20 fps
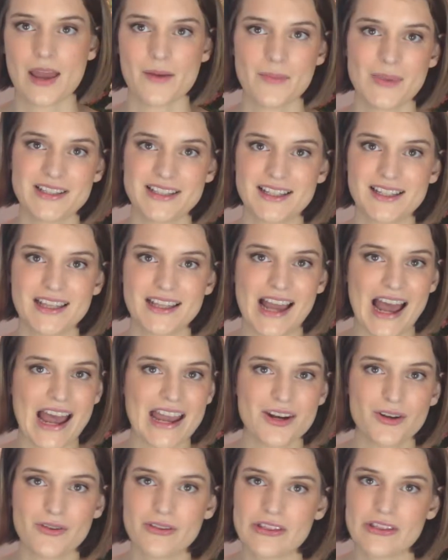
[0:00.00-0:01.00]
Basically,
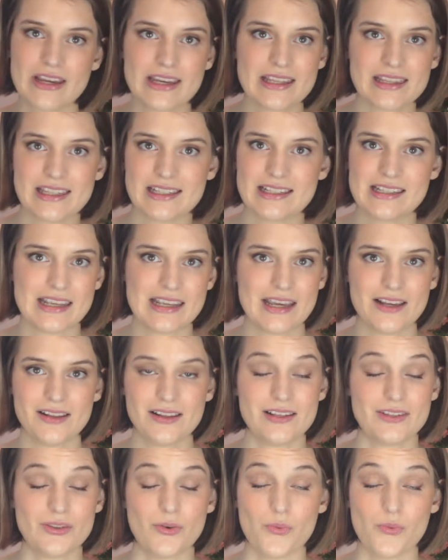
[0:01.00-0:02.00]
I don't think this scale
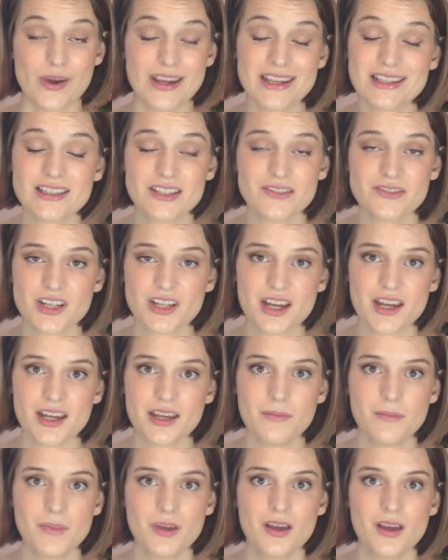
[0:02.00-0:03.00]
is a waste of
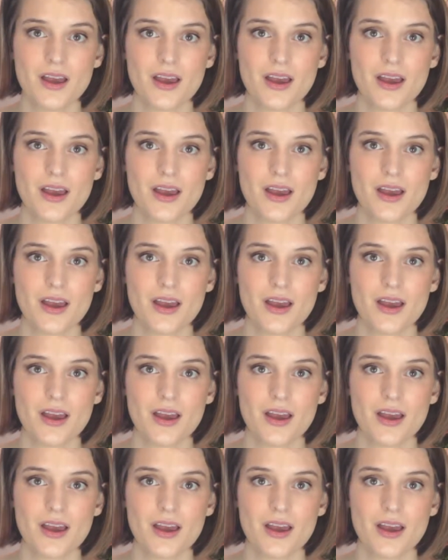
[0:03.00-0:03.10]
time,